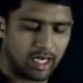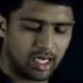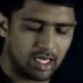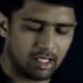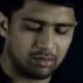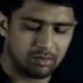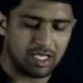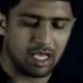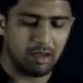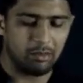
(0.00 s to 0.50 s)

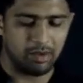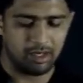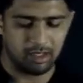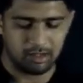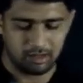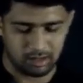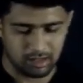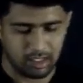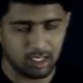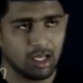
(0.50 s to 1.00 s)
eclipse
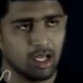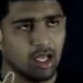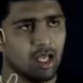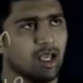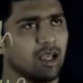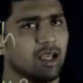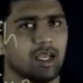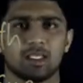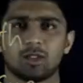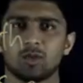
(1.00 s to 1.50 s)
happens.
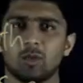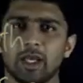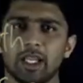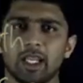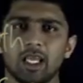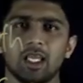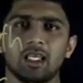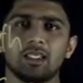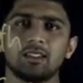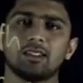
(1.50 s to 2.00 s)
It's very
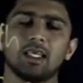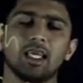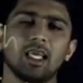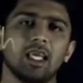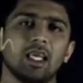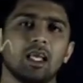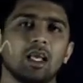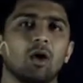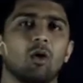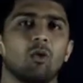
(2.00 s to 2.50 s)

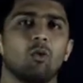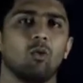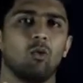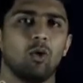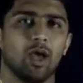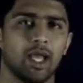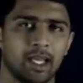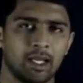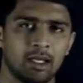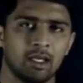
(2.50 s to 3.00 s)
easy.
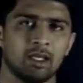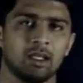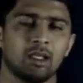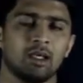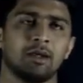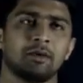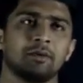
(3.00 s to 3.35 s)
When